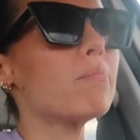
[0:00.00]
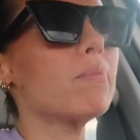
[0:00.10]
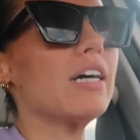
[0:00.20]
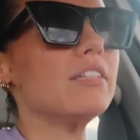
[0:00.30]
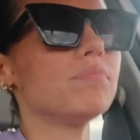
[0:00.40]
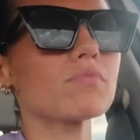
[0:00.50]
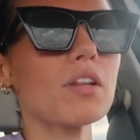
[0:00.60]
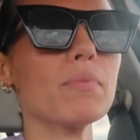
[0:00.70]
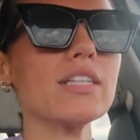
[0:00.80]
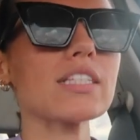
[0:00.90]
but
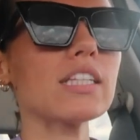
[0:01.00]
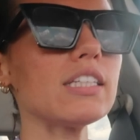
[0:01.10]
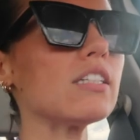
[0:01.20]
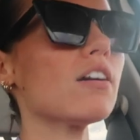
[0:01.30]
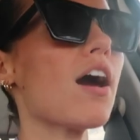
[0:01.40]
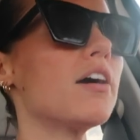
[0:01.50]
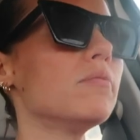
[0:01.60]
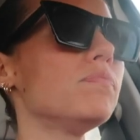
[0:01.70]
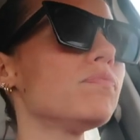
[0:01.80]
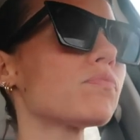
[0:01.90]
basically
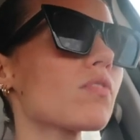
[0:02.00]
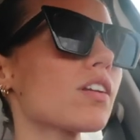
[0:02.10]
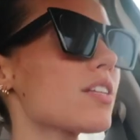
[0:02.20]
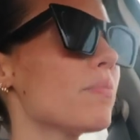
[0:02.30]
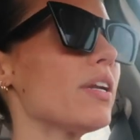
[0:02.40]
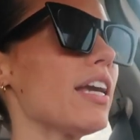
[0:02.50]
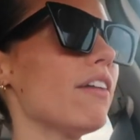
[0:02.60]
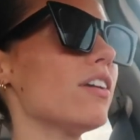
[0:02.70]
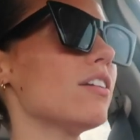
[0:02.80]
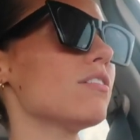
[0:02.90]

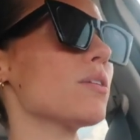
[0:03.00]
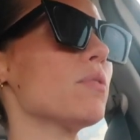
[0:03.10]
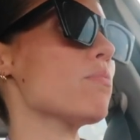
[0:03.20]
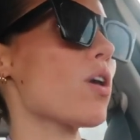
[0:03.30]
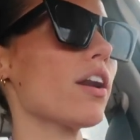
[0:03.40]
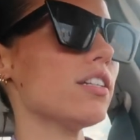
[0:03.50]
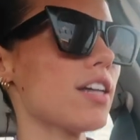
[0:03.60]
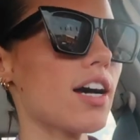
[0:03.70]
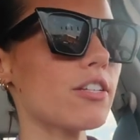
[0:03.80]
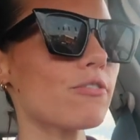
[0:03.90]
somebody brought it
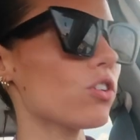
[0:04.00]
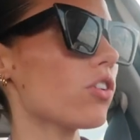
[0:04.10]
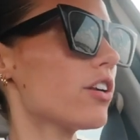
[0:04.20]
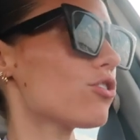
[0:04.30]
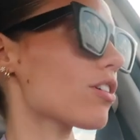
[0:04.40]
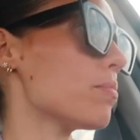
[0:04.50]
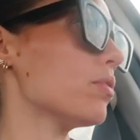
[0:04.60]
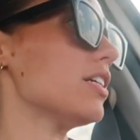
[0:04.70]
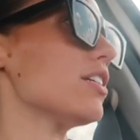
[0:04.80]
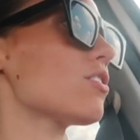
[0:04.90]
to us for lunch a couple
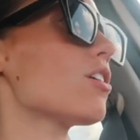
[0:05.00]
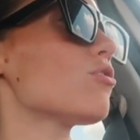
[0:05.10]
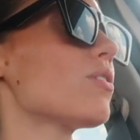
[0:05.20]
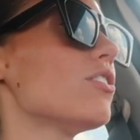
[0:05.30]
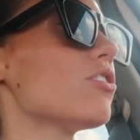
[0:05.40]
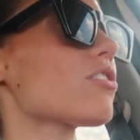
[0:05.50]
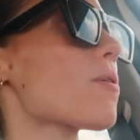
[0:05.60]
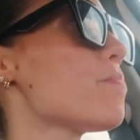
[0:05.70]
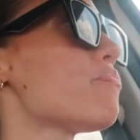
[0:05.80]
of days ago. So I just,